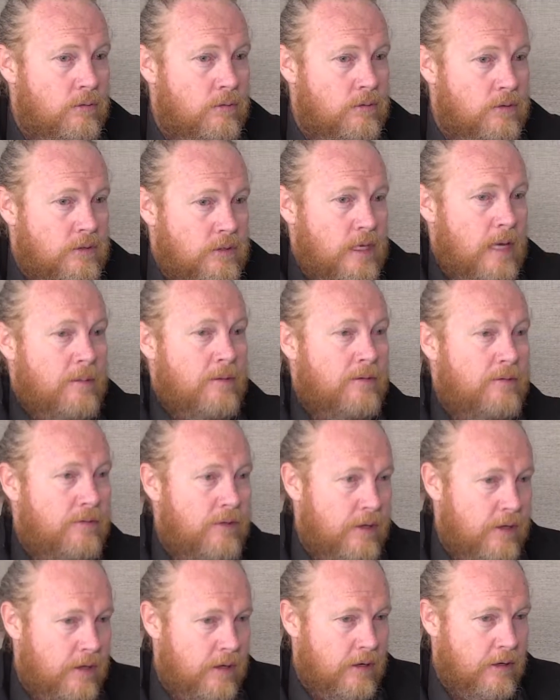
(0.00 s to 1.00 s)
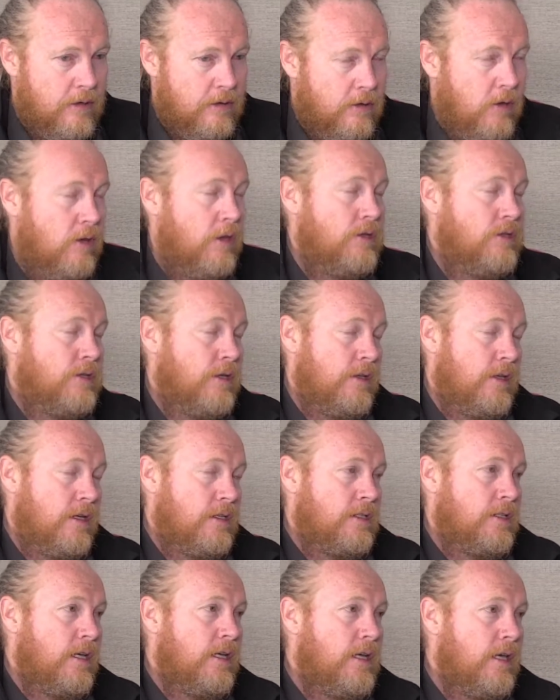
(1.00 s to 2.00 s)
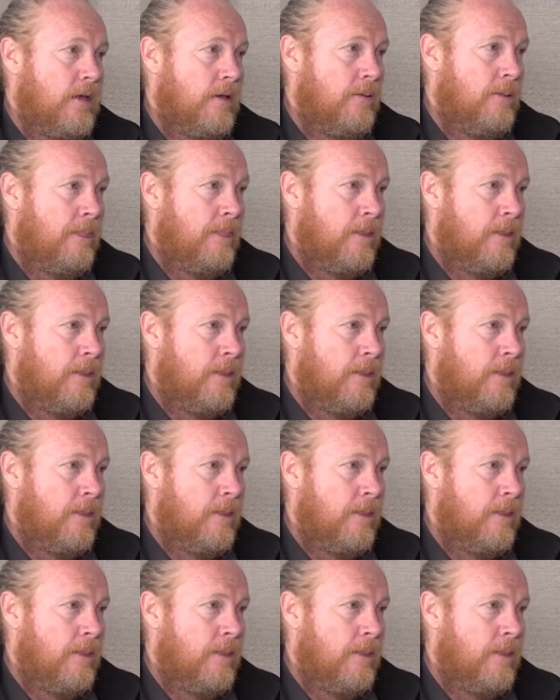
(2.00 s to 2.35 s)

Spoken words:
some of the knowledge that they're seeking.